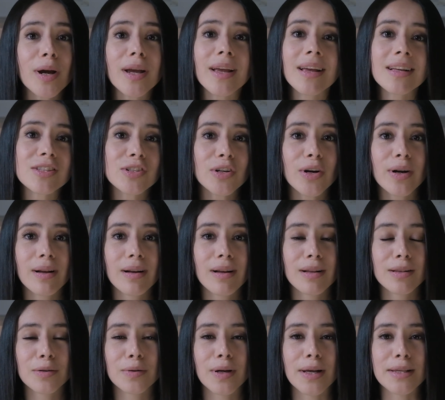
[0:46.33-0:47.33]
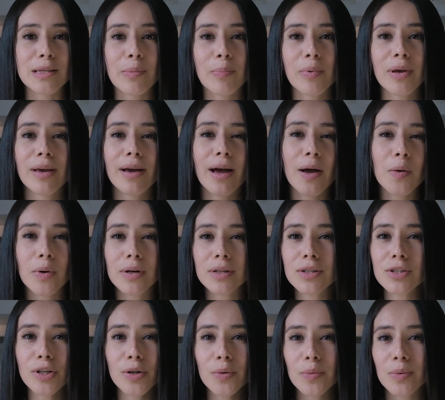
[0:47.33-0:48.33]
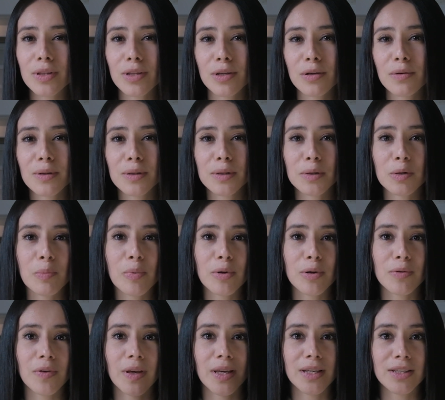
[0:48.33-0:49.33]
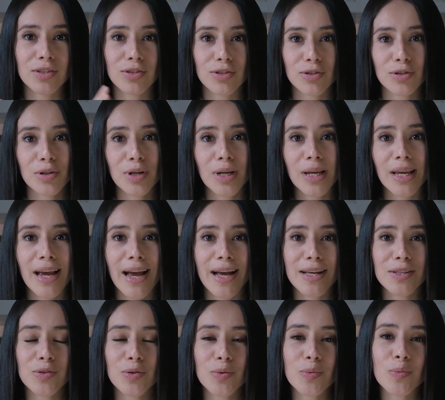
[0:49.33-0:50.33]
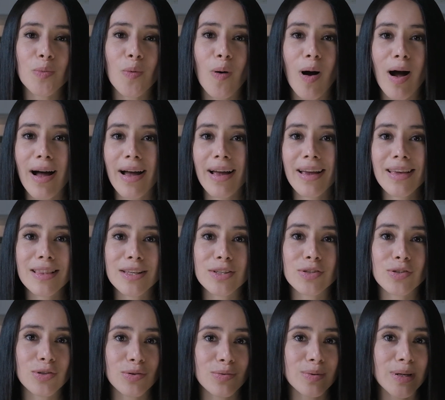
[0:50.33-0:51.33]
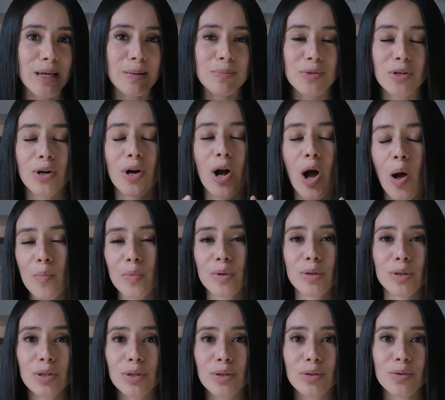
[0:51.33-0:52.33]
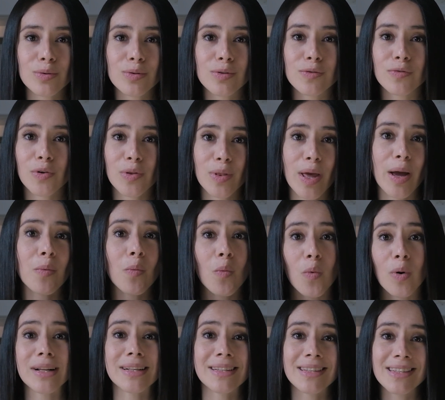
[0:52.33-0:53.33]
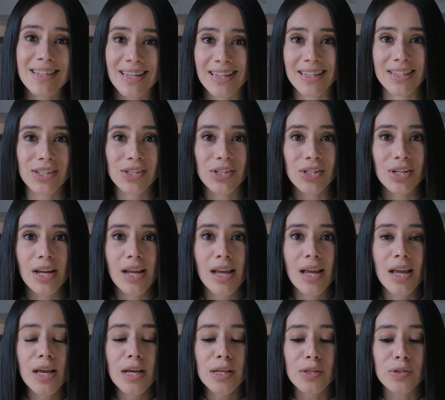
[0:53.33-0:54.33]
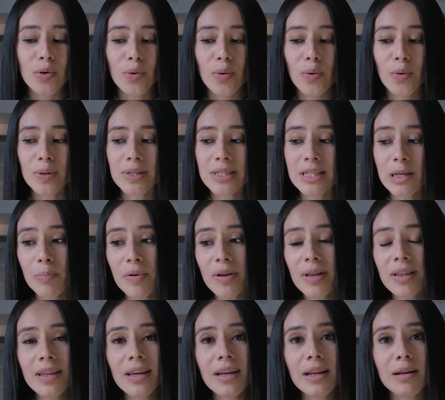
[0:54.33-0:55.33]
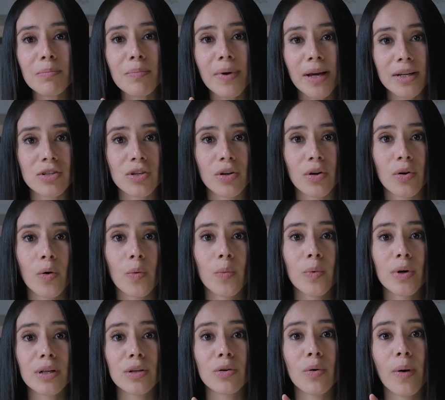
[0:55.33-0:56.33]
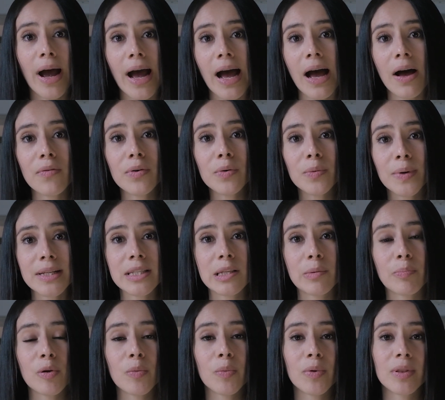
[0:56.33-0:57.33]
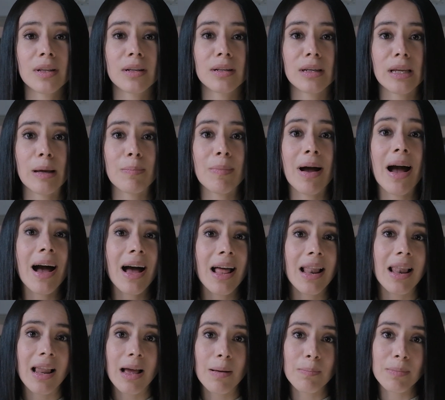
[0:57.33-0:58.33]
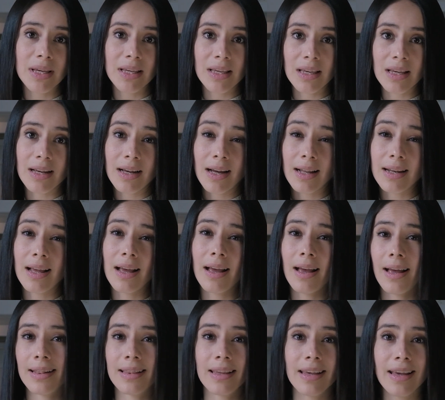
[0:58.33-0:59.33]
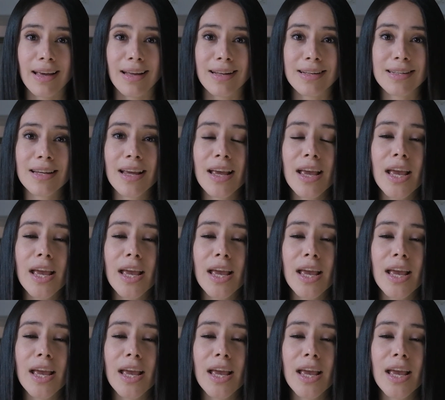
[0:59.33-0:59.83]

I get started on the recipe, I want to share with you a little bit of history as to why these two names are commonly used for that one dish. So typically in Mexico, when you have a recipe with the name a la mexicana at the end,